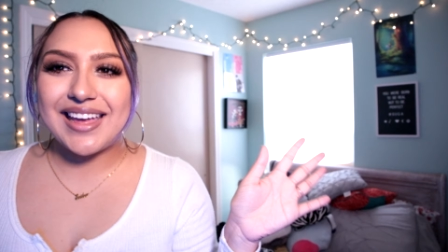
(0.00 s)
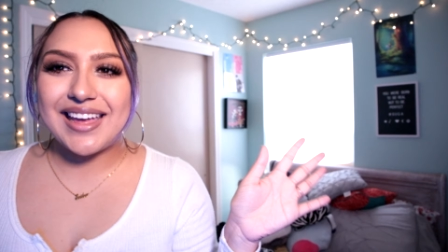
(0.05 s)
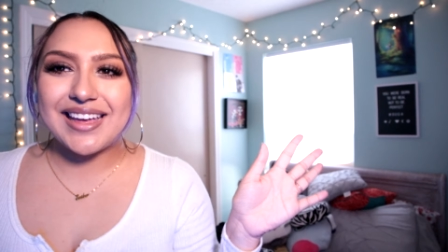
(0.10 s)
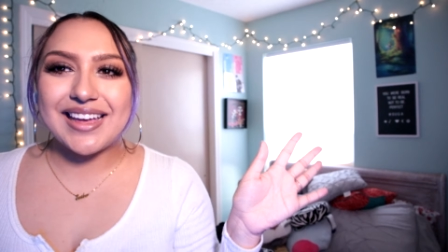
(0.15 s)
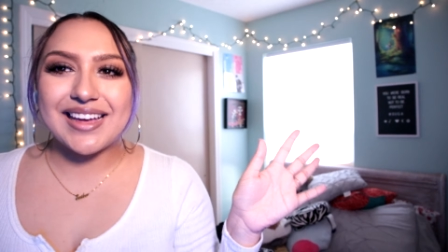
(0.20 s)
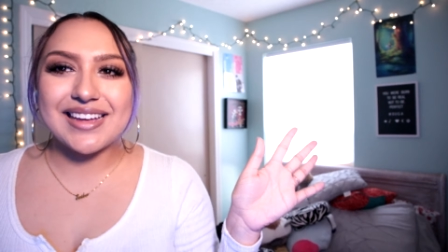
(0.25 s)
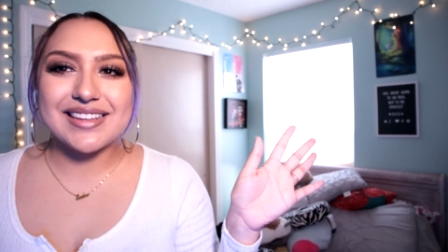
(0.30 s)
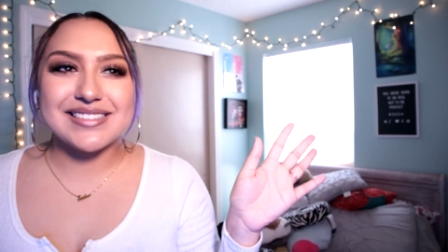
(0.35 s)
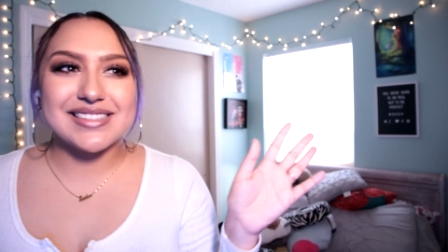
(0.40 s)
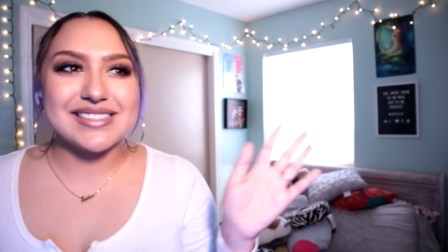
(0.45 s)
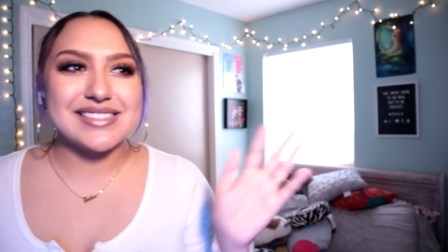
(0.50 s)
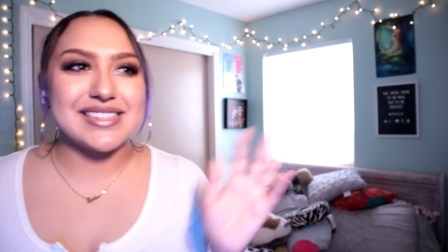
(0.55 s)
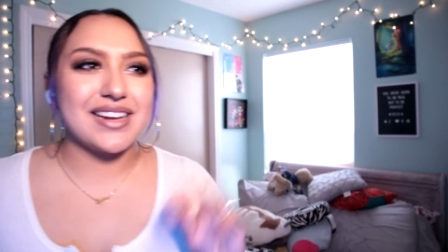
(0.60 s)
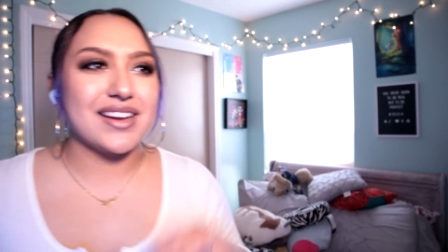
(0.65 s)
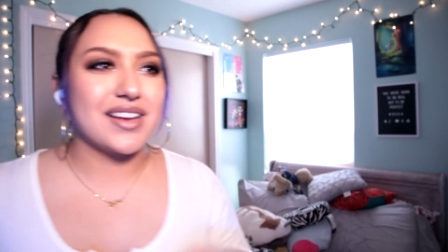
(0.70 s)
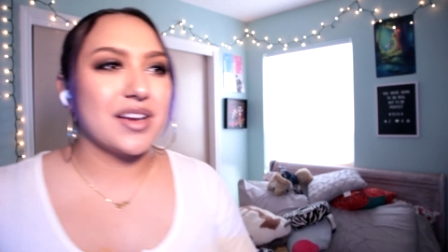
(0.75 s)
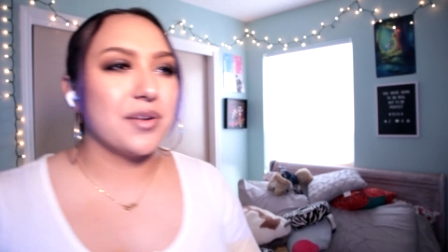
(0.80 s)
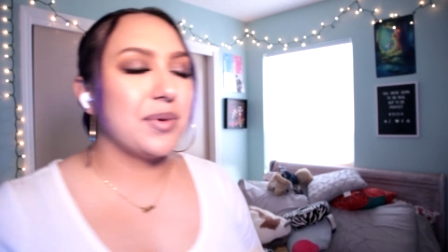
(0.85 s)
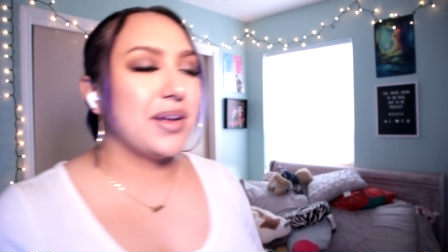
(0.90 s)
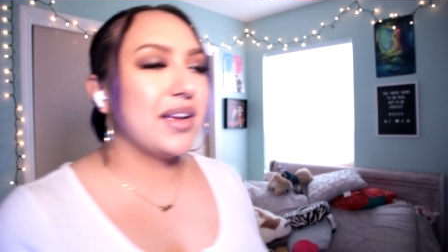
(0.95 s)
Hey guys, it's
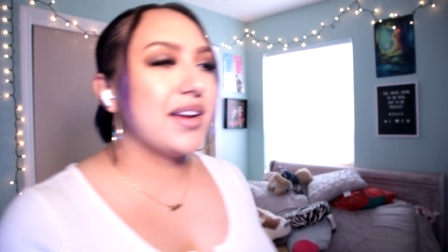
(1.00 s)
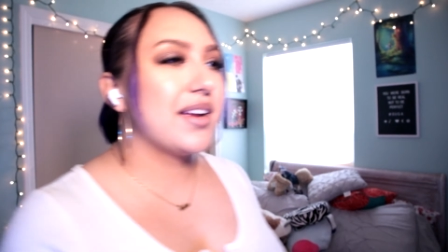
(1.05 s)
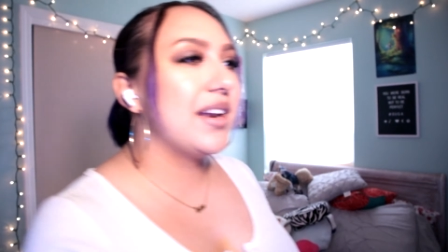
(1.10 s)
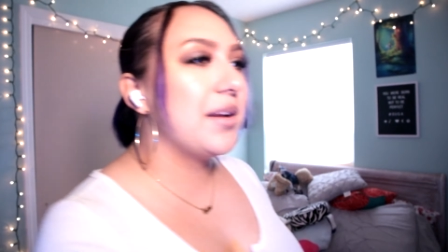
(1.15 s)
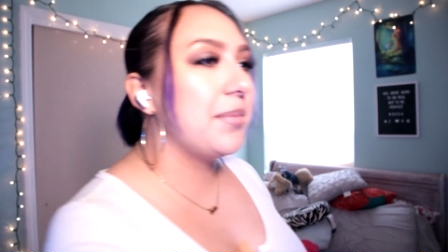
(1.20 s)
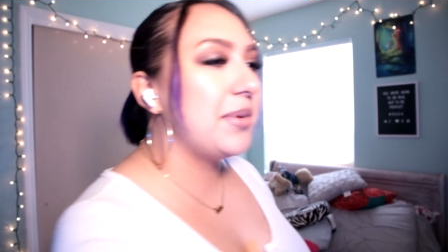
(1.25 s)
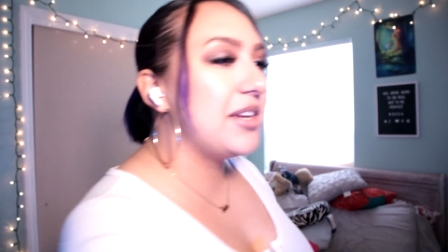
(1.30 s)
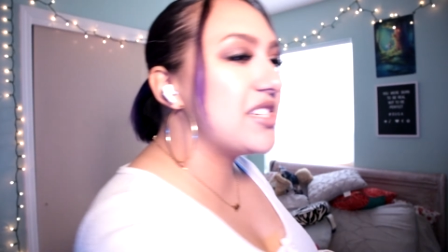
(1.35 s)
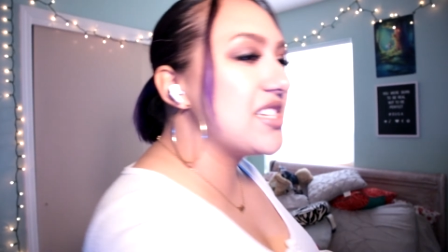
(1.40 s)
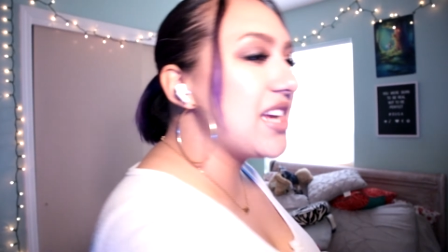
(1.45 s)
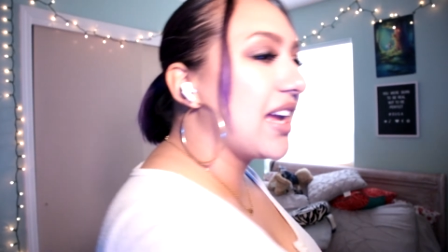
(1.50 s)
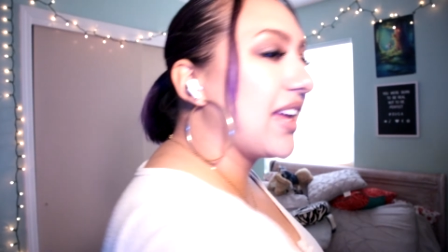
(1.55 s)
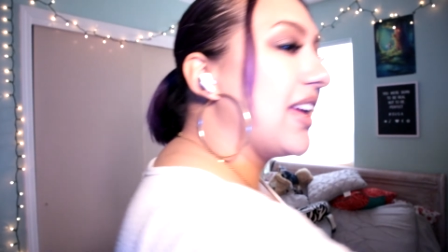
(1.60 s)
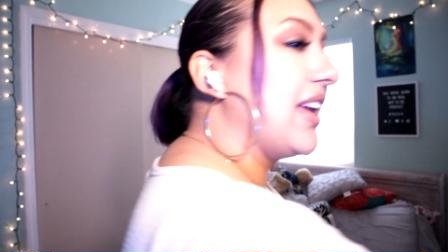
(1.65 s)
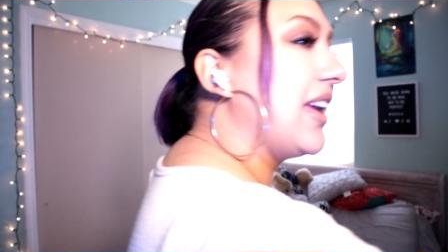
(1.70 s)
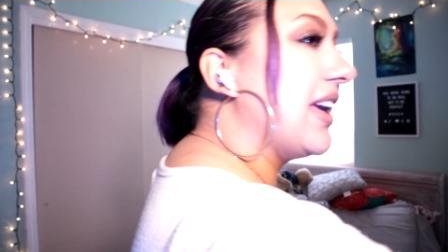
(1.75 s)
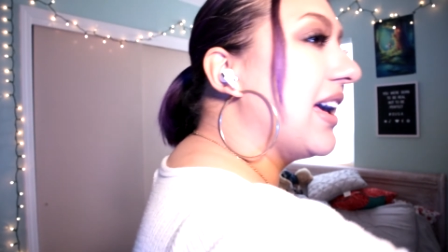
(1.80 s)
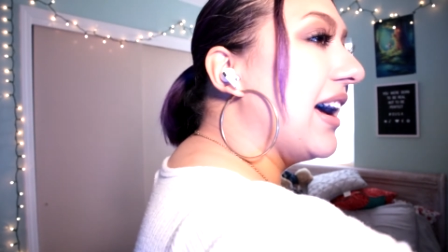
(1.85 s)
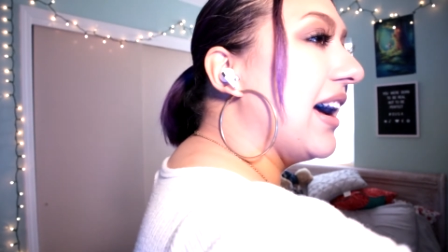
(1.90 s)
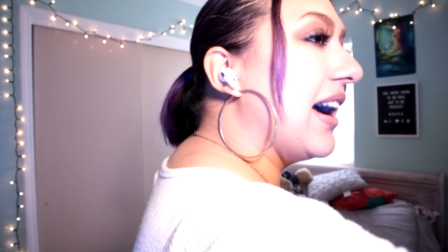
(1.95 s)
Erika. We are going to be
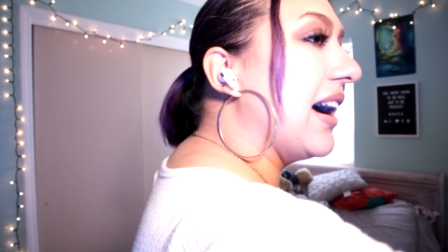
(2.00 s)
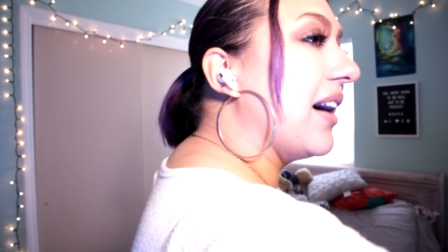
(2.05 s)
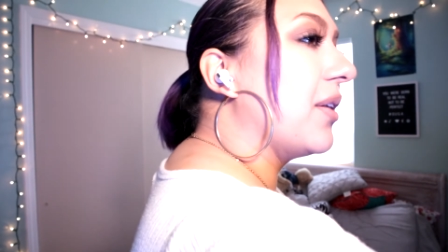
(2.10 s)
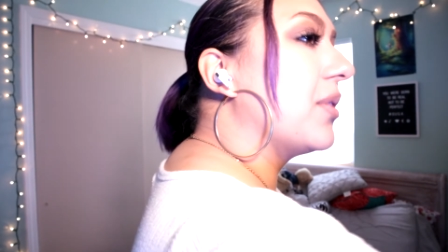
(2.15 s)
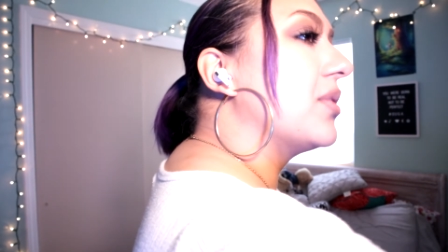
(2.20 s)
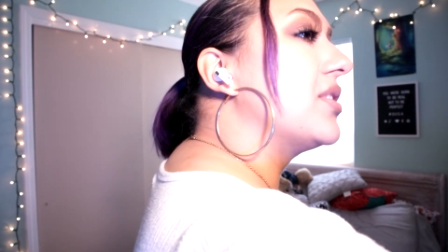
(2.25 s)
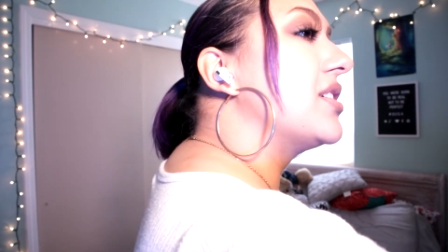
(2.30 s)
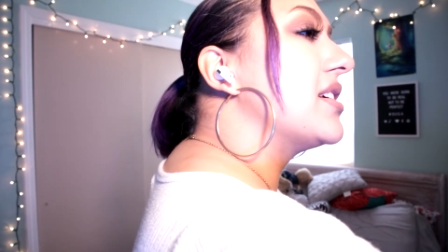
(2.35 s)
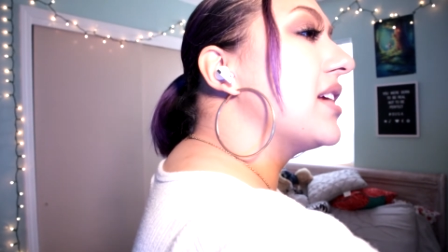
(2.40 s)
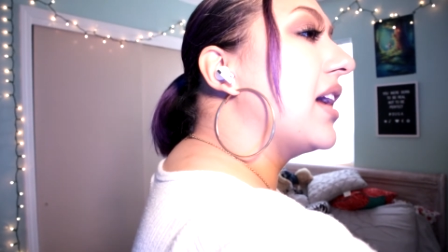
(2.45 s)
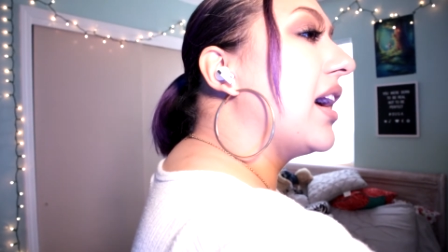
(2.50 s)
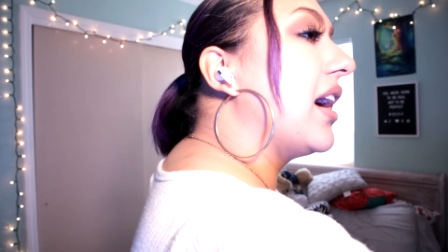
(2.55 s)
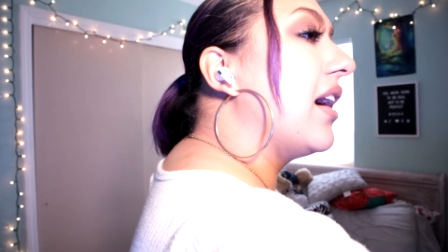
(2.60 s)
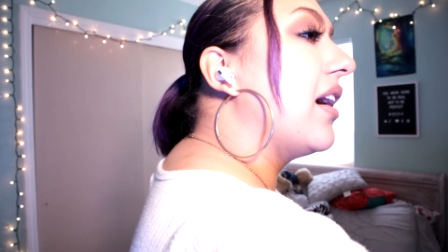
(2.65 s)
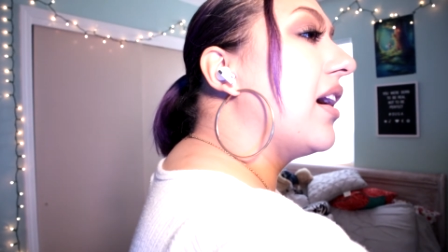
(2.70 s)
checking out